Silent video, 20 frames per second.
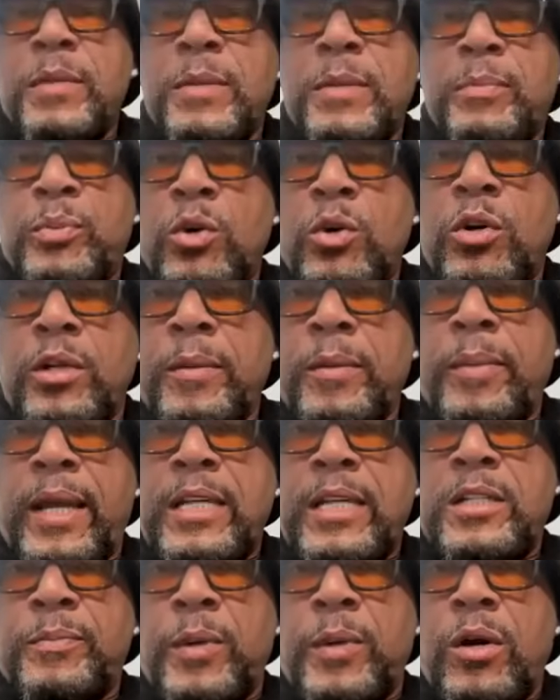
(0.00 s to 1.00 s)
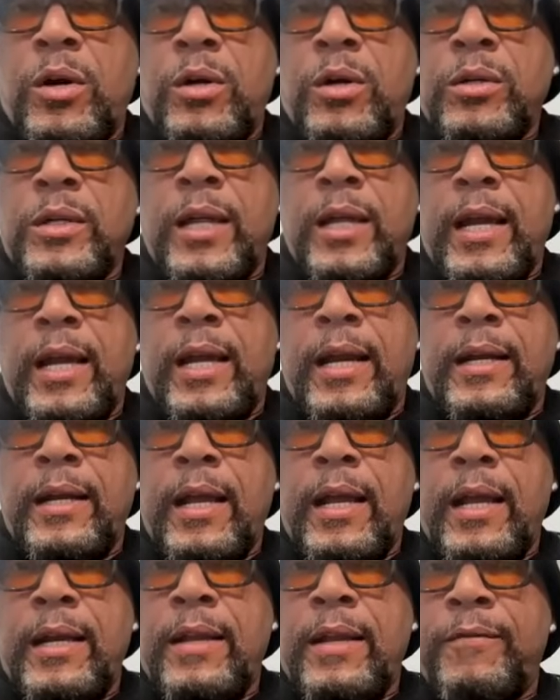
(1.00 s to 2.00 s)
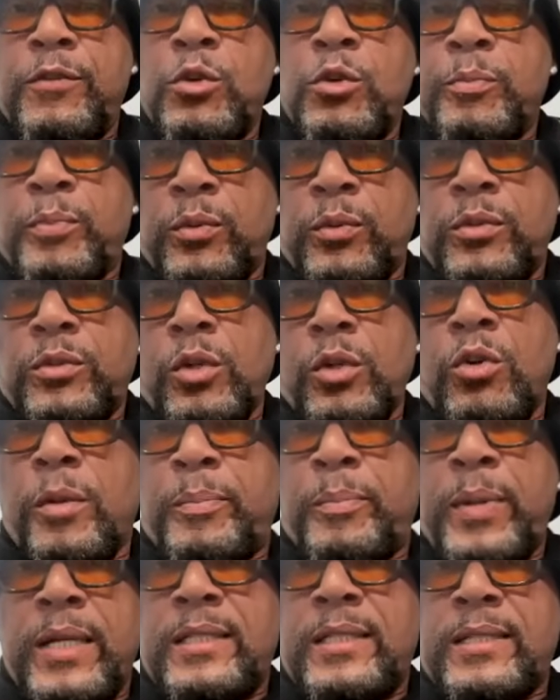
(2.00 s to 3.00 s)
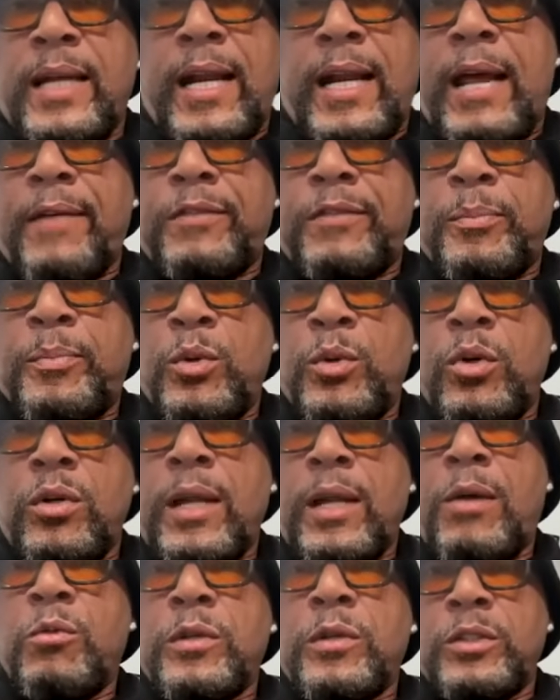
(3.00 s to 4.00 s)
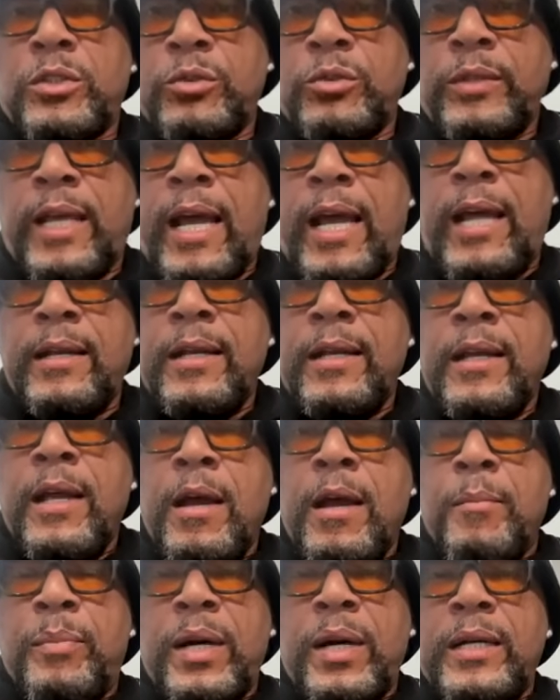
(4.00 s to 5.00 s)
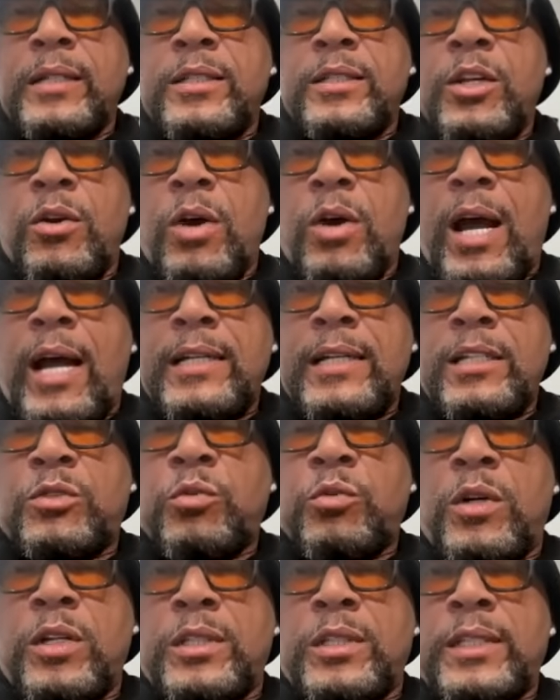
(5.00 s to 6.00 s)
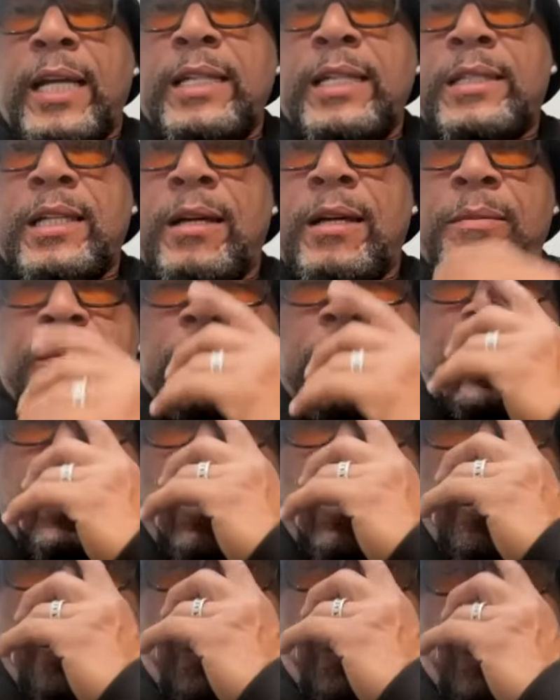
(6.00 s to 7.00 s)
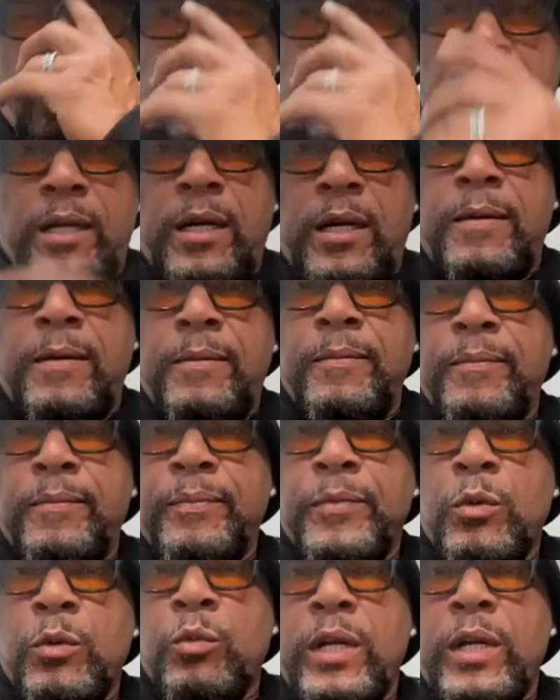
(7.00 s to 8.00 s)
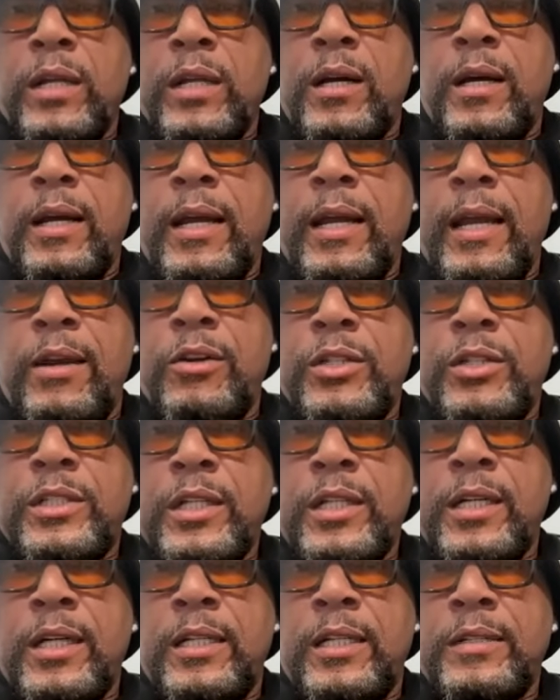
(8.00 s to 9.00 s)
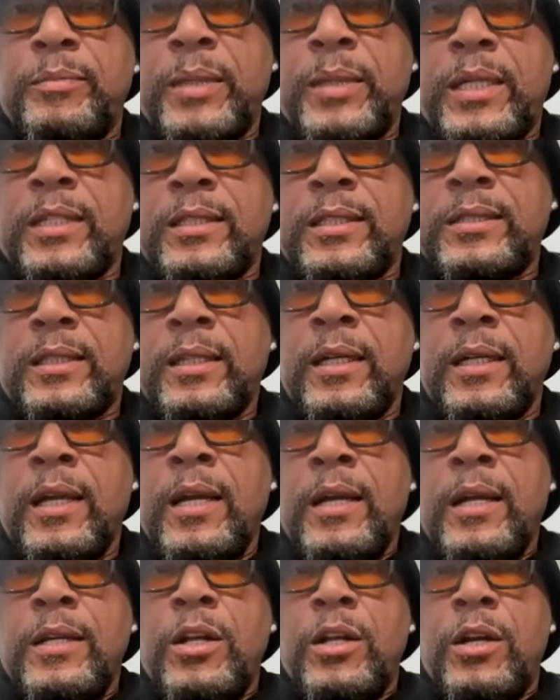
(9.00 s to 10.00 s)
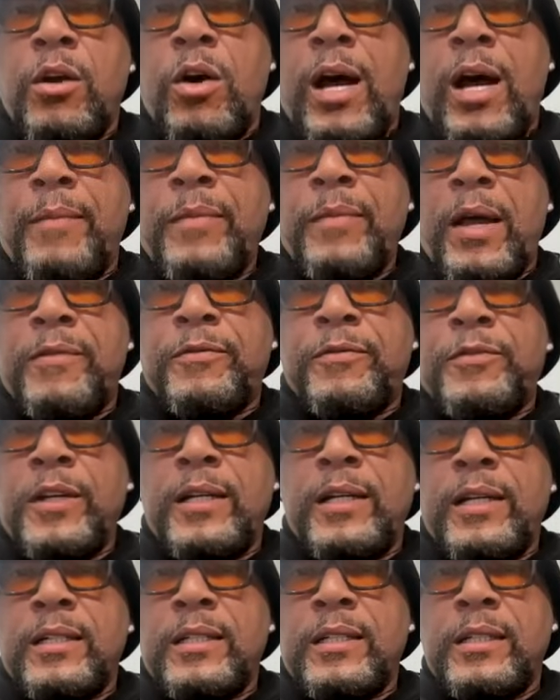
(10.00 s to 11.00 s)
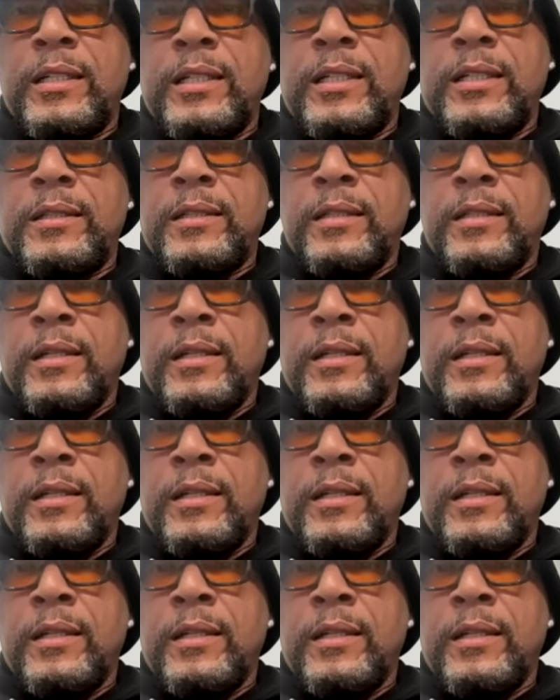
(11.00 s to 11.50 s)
me pull the baseball. And if you throw the pitch that I have to pull, I would do that. But, you know, I just want to say something, you know, with Aaron Judge, because, you know, I'm not feeling good